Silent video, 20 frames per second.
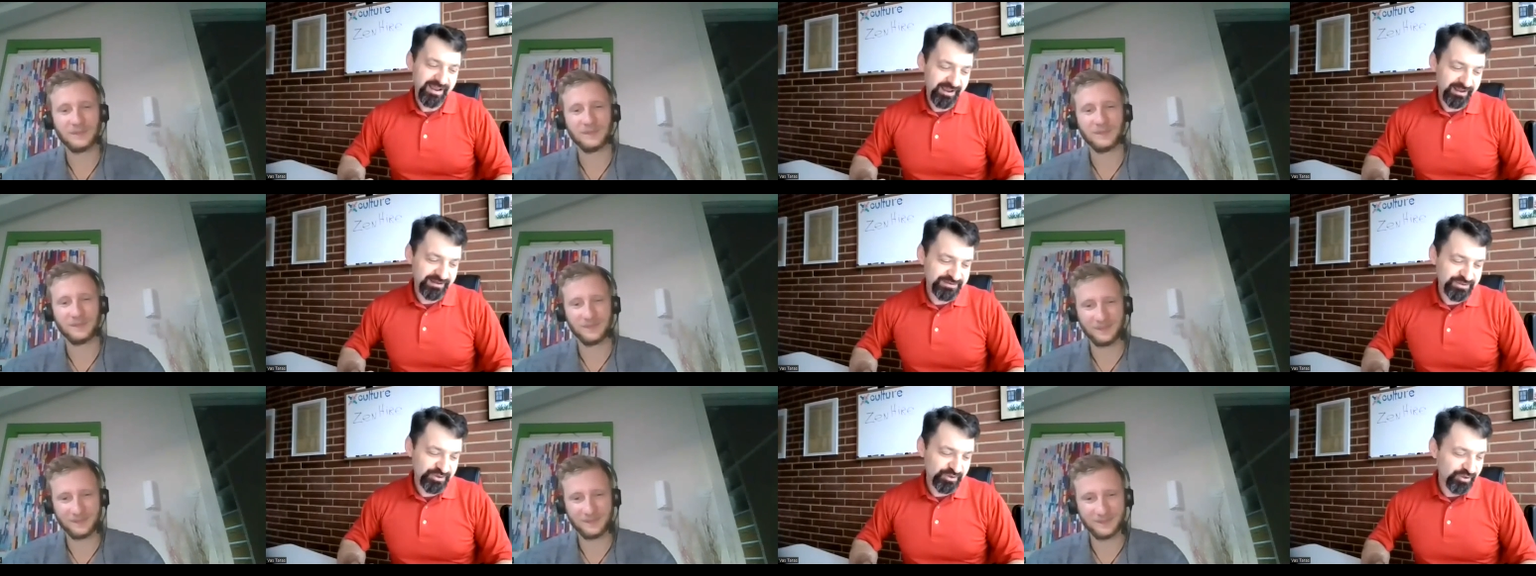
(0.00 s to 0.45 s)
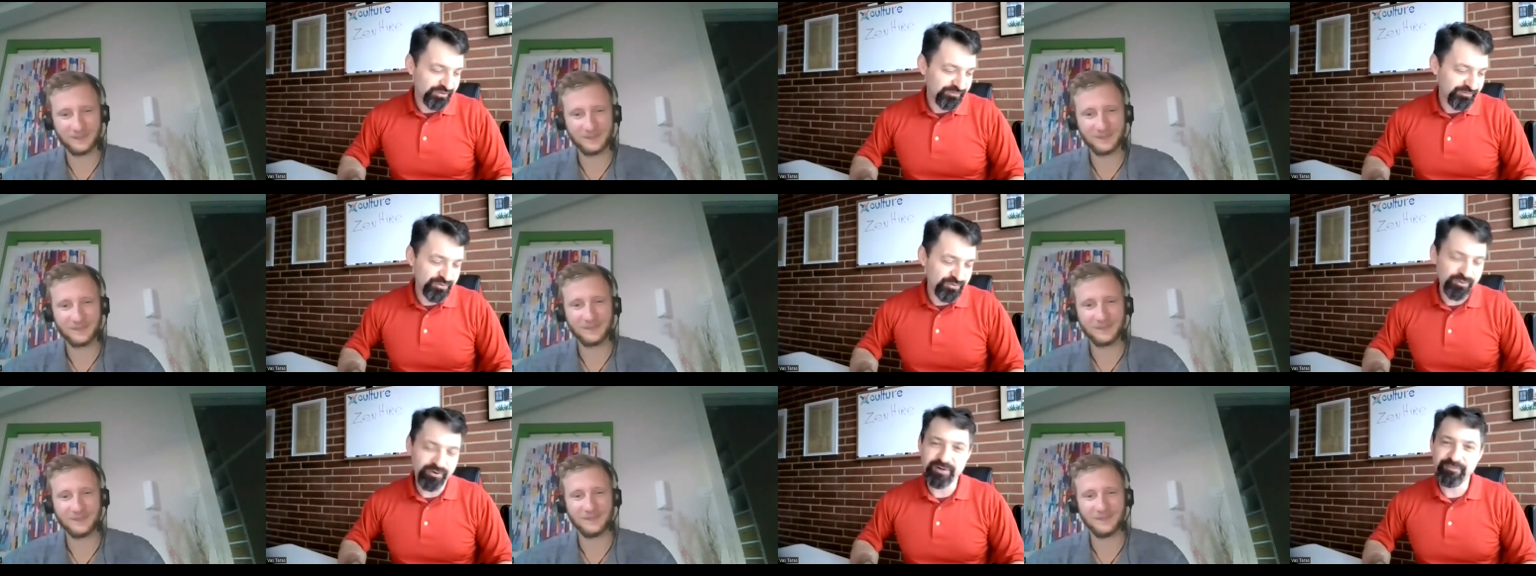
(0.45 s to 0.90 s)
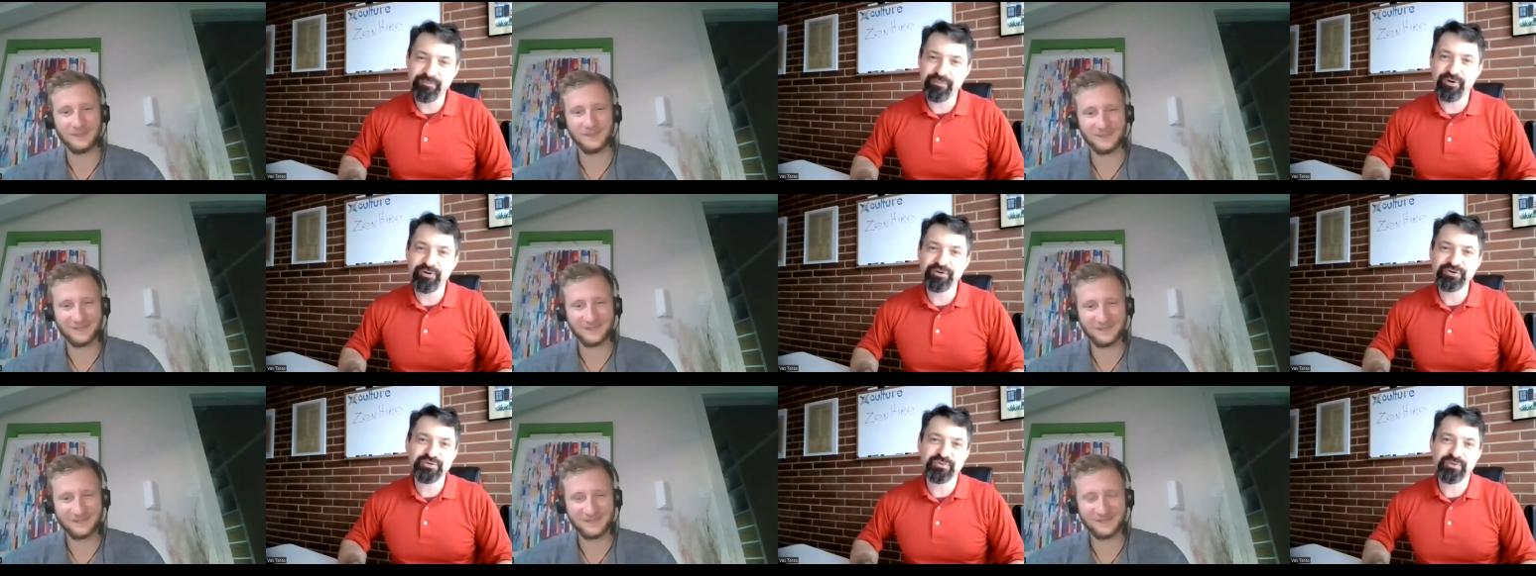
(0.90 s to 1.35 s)
Speaker 1: And so if your
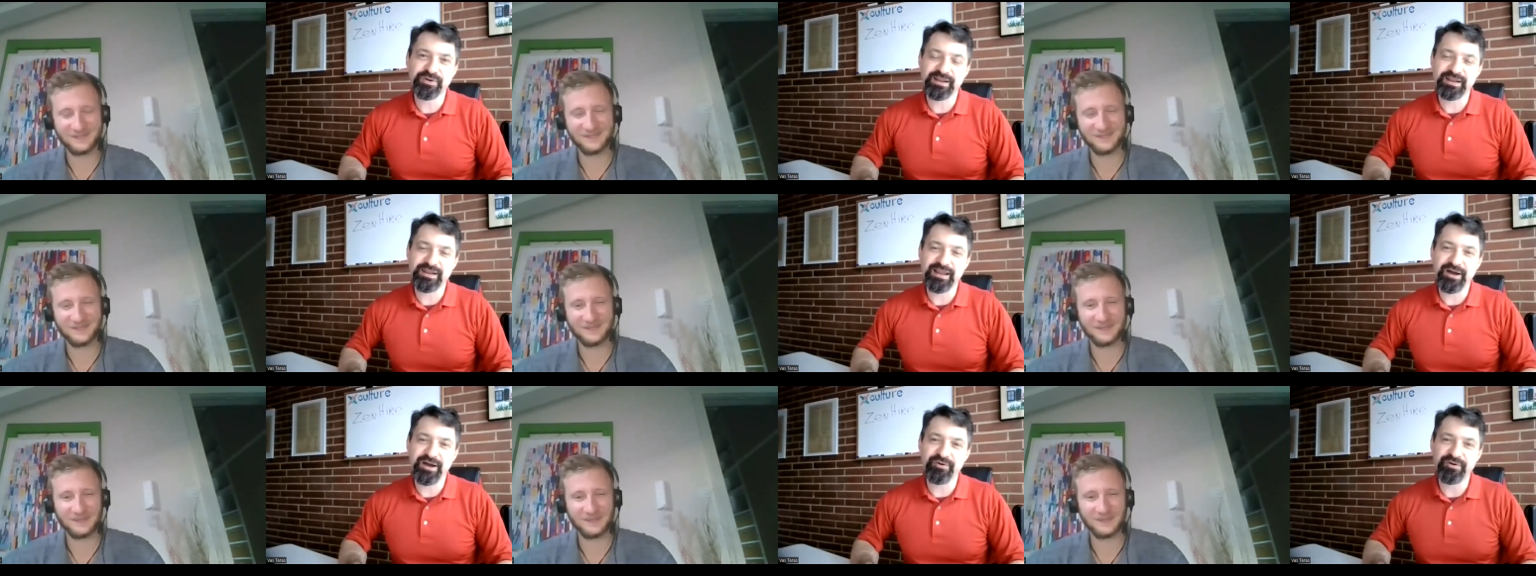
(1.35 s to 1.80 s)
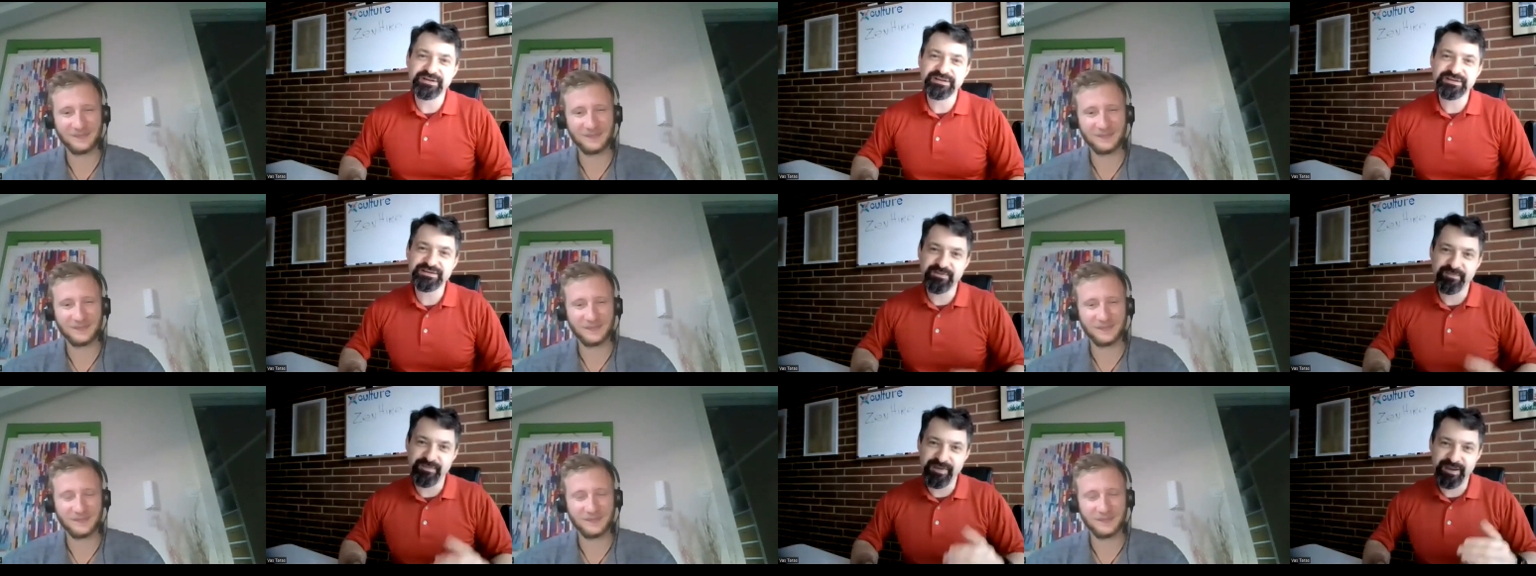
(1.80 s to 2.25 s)
approach will allow us